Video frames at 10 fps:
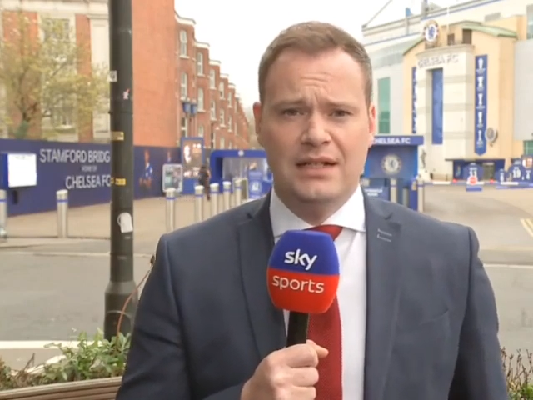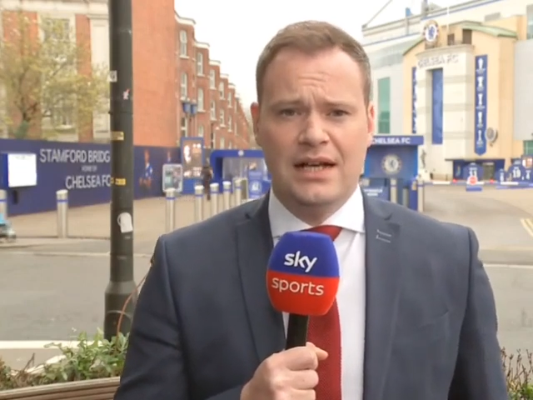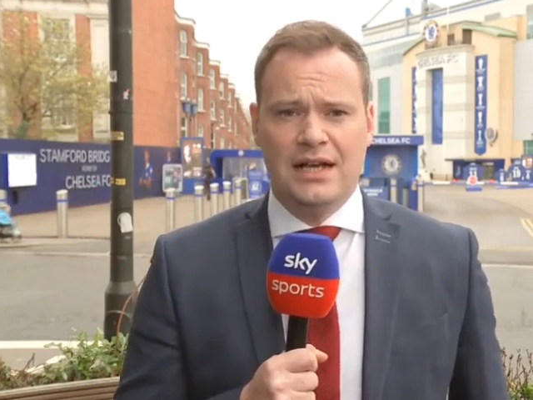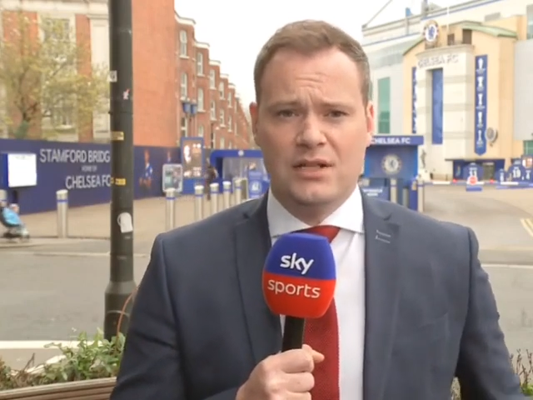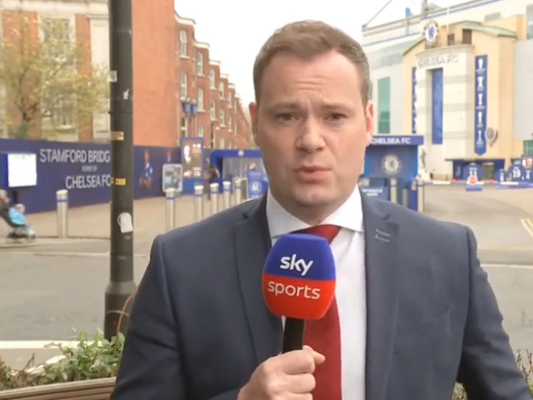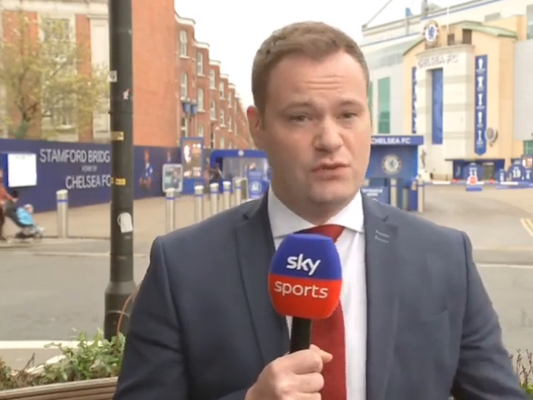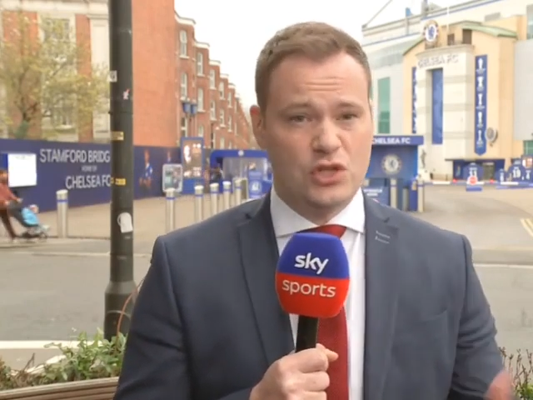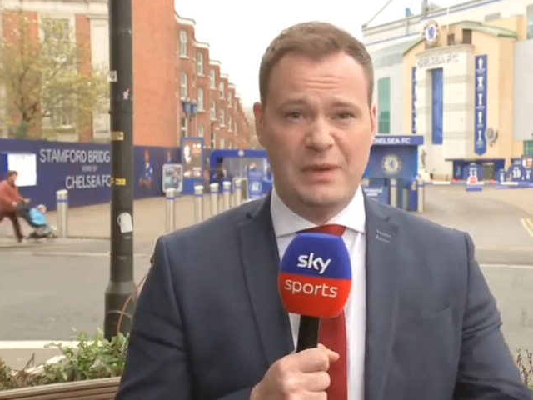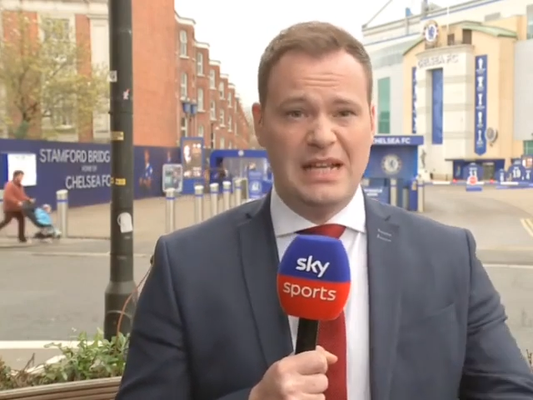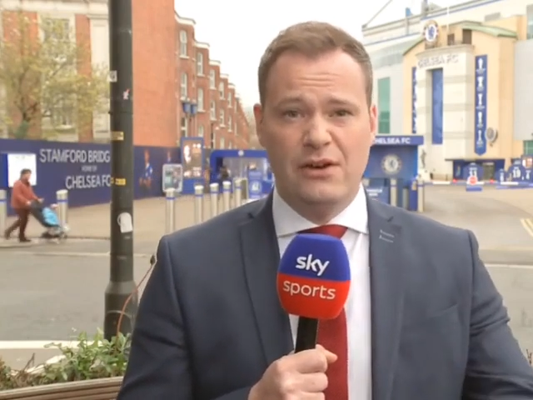as we've
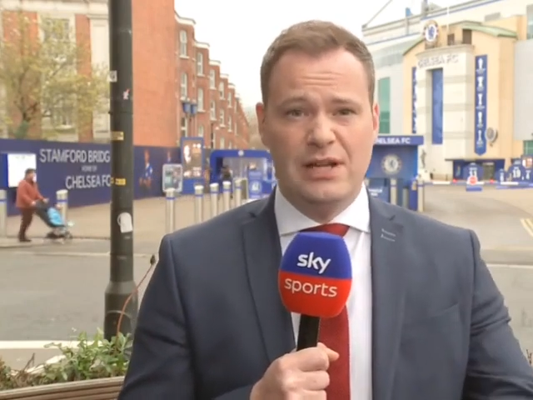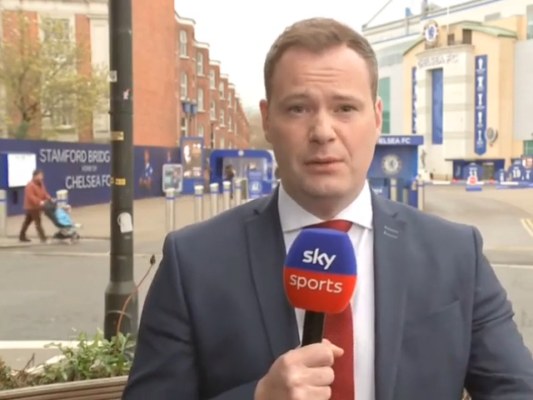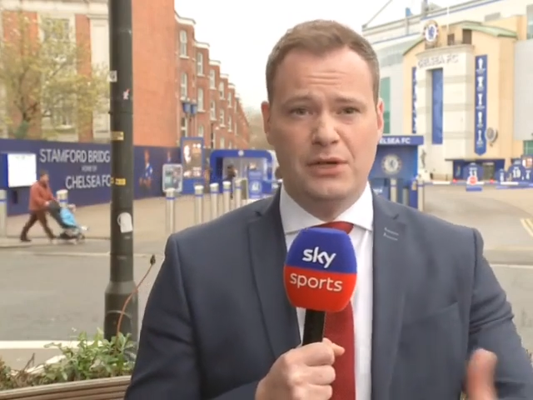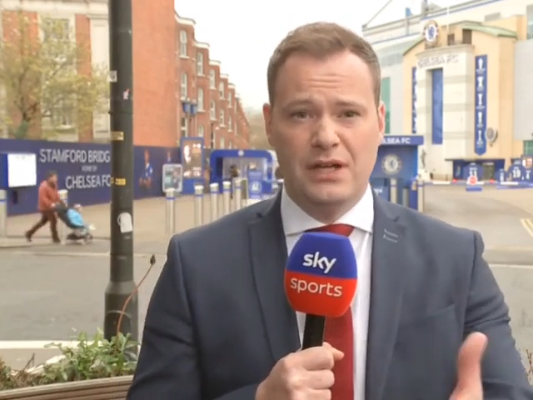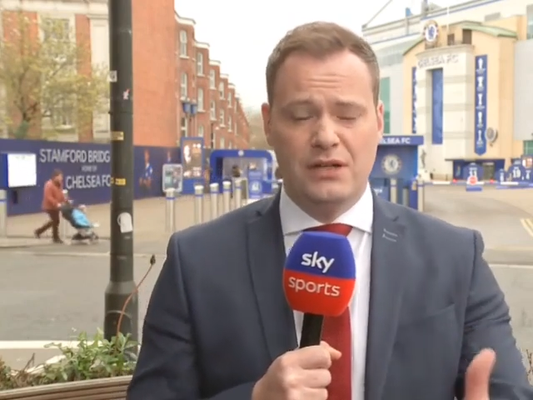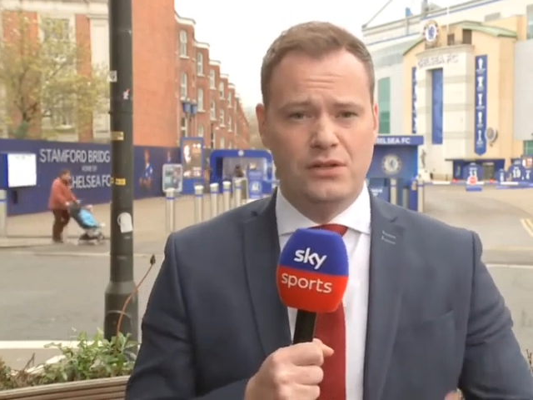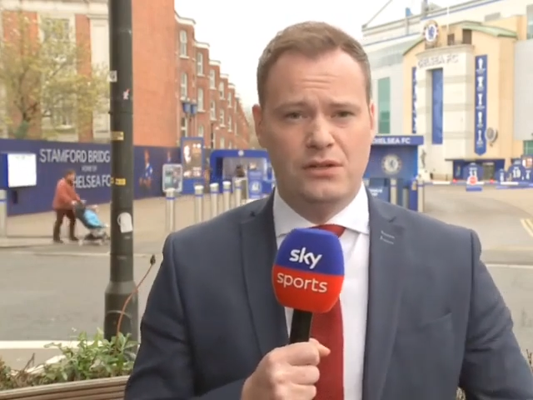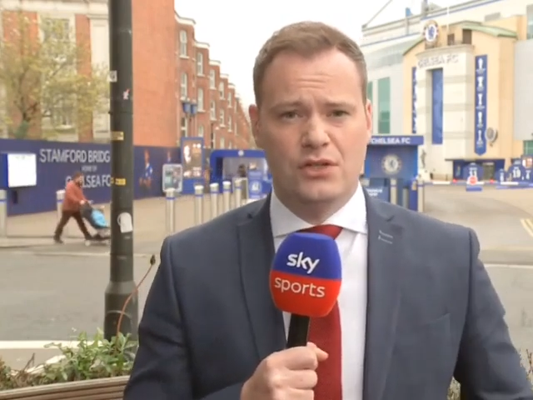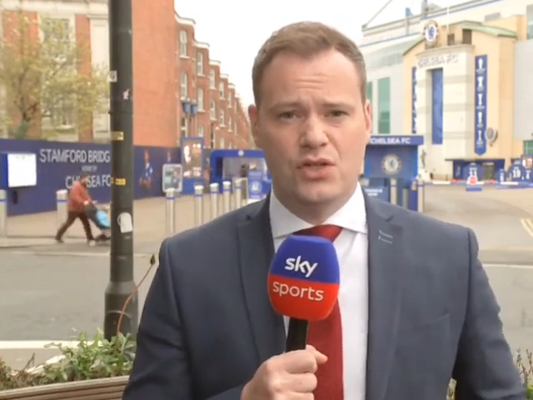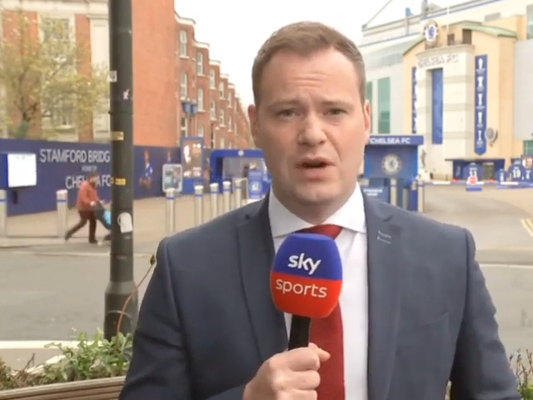just been hearing about there. You
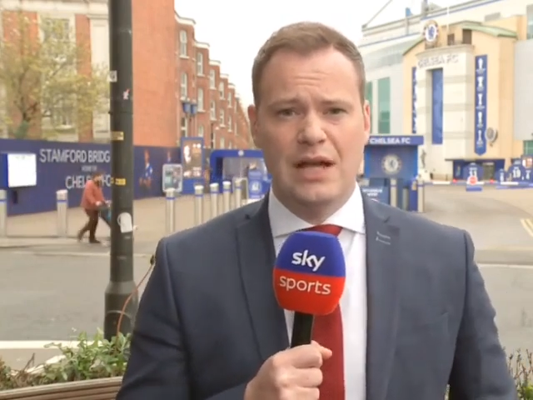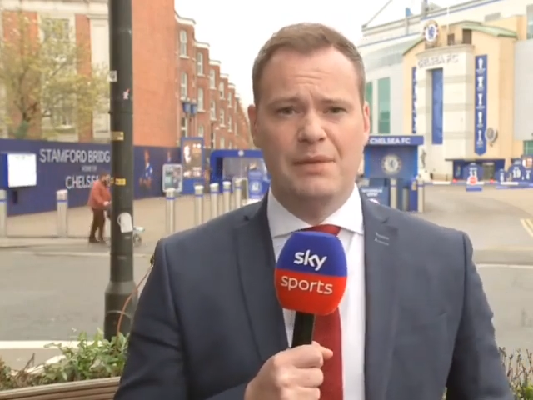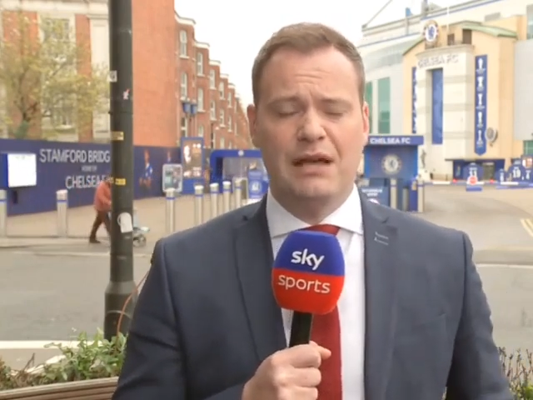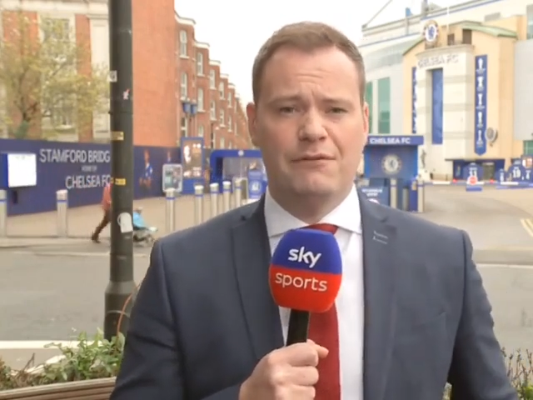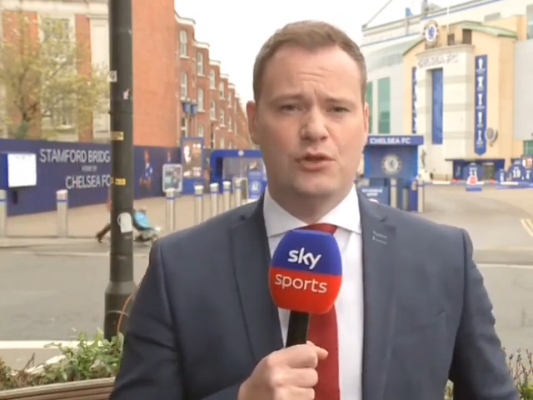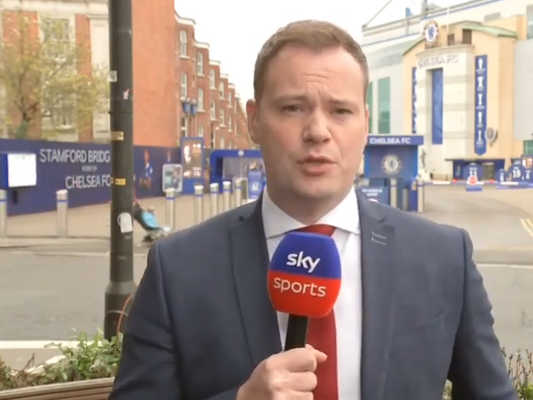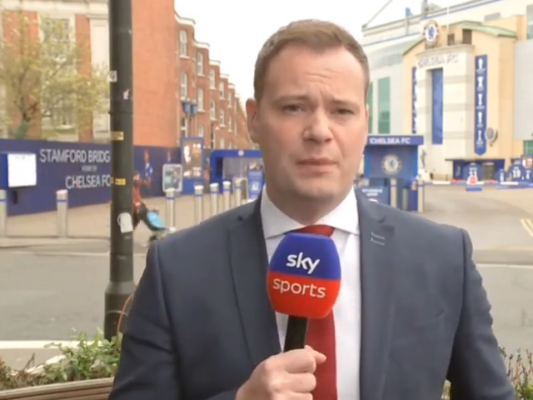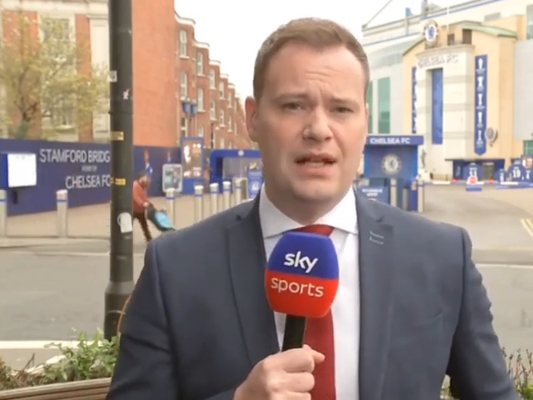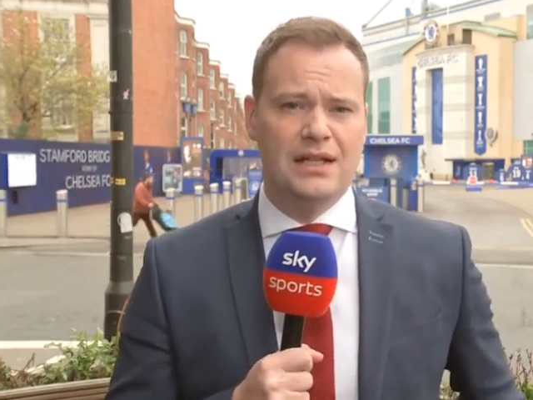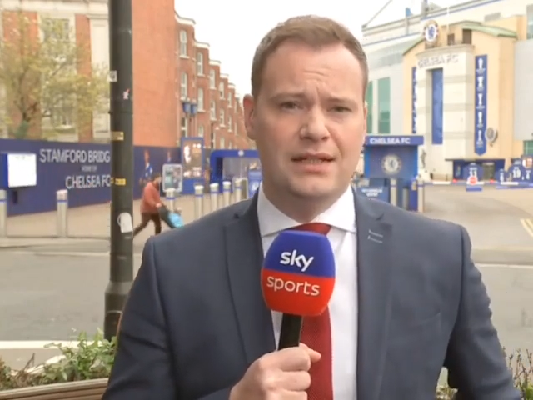described that first
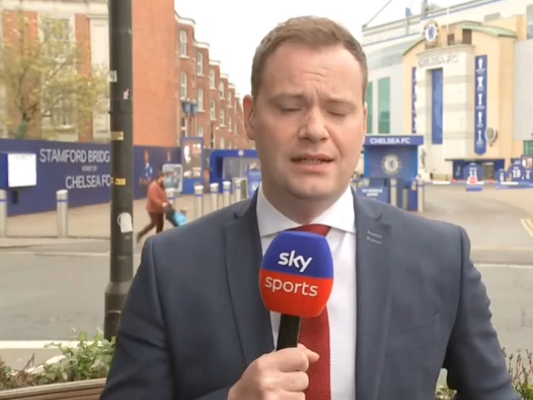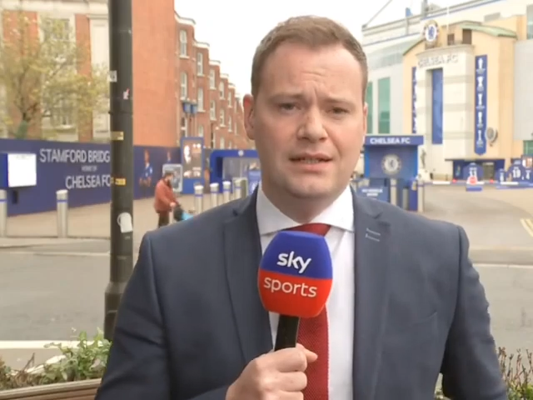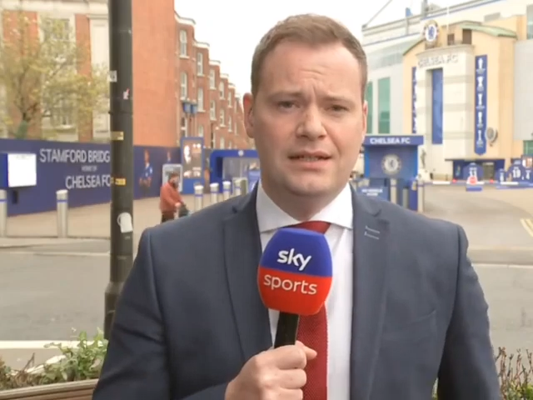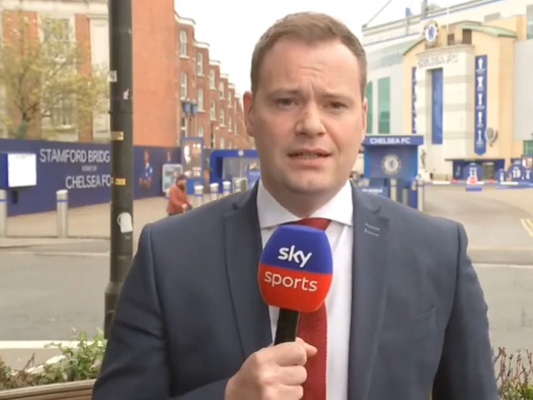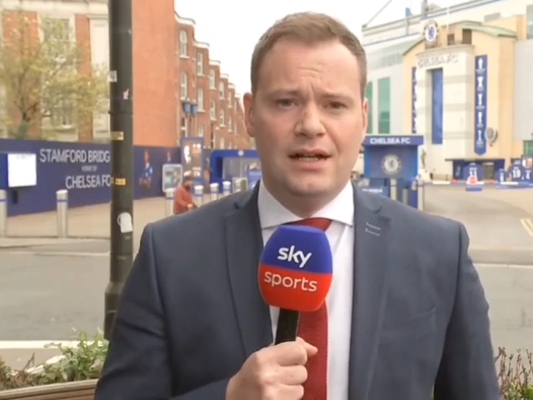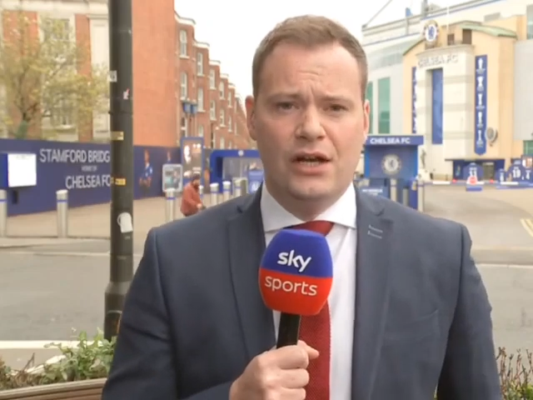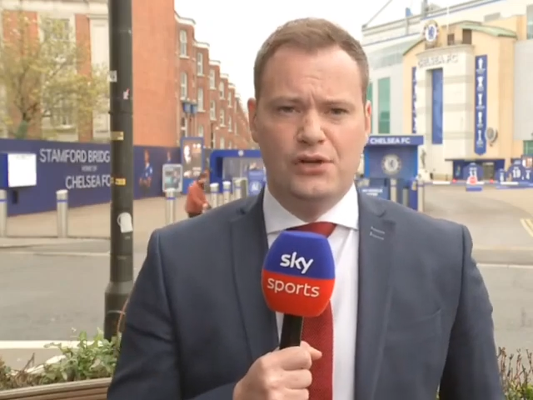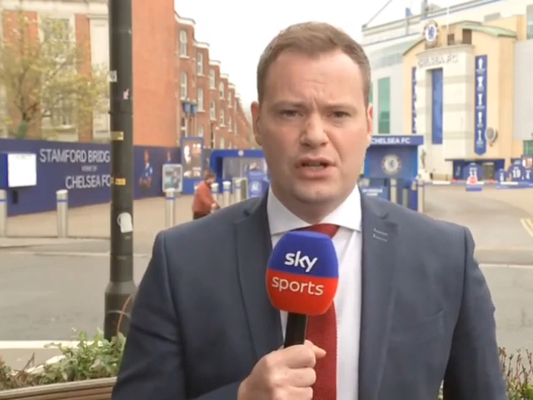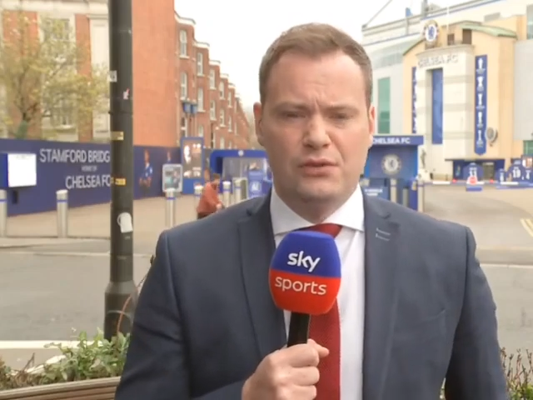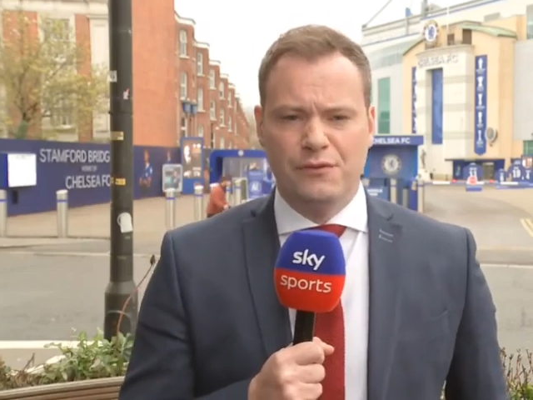spell and how
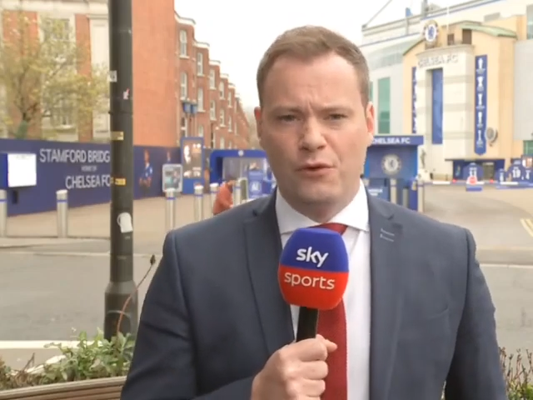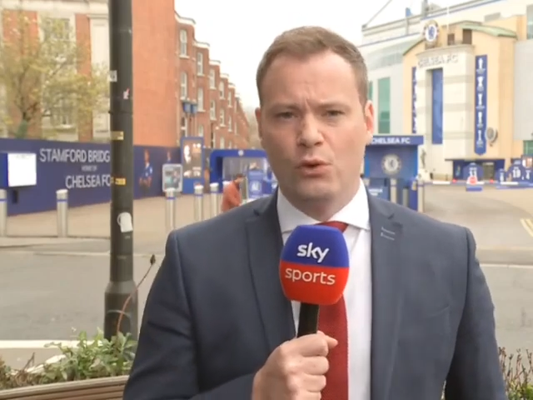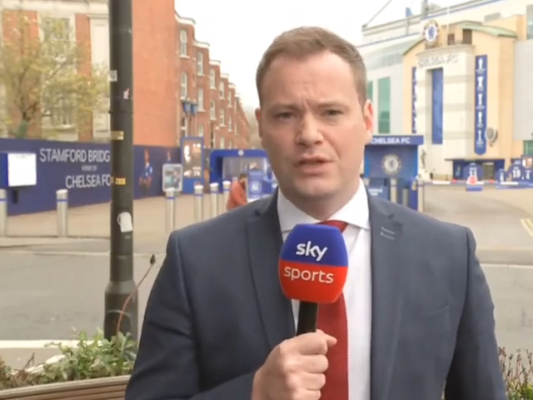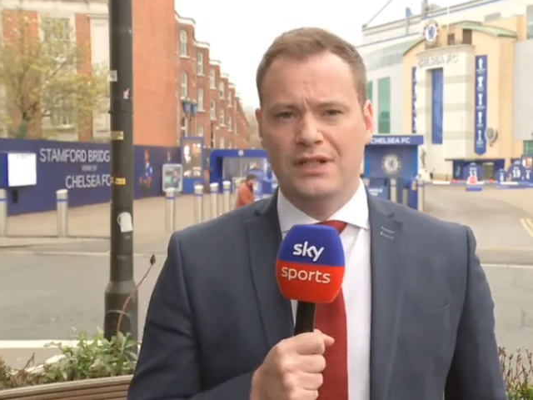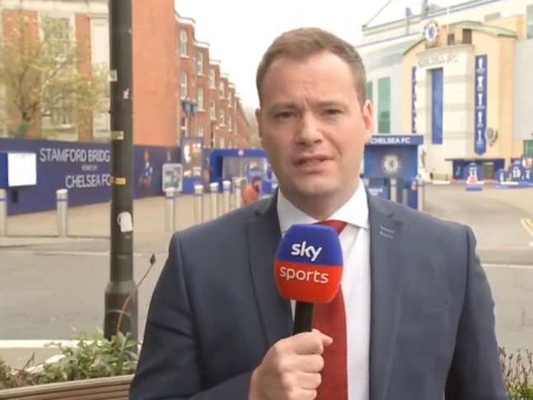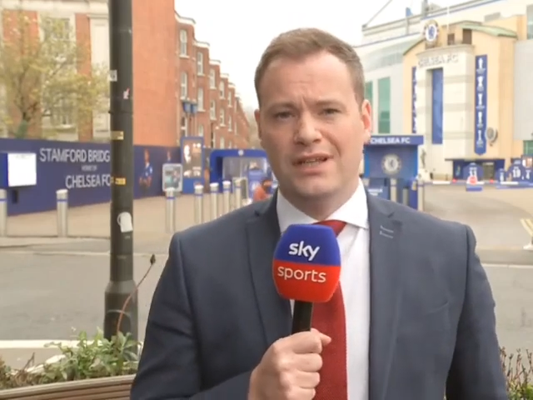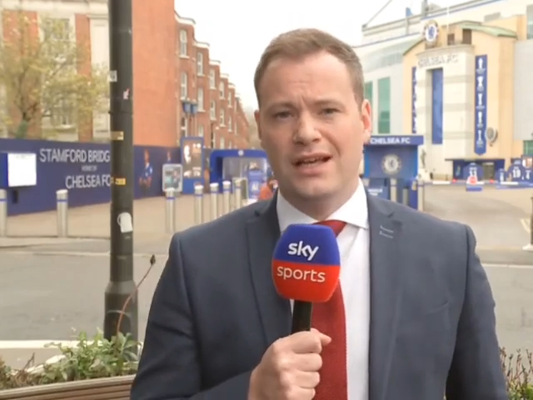it unfolded.